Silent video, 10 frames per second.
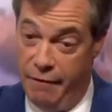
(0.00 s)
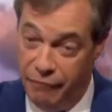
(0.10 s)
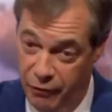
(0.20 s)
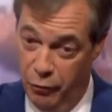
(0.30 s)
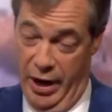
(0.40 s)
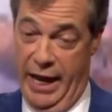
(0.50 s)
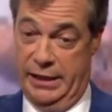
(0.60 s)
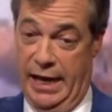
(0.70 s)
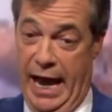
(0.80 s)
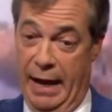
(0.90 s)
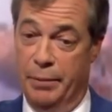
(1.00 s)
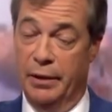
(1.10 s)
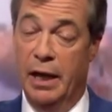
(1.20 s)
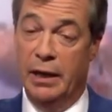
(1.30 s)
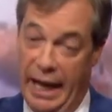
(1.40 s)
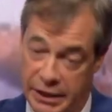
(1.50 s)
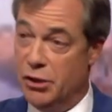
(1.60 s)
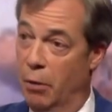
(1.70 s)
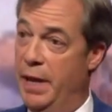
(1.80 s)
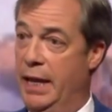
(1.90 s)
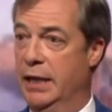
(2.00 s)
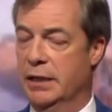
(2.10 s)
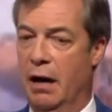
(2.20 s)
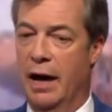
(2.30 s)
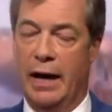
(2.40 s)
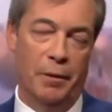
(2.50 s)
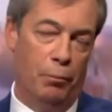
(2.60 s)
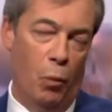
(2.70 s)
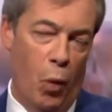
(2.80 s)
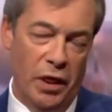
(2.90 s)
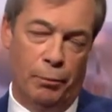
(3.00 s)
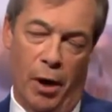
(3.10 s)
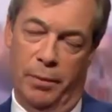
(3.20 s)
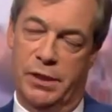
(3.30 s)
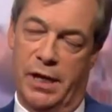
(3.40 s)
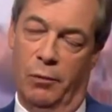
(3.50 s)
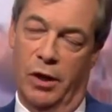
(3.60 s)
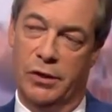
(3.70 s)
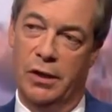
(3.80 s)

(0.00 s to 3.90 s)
if it's to happen, let's stop being in denial. And one of the problems here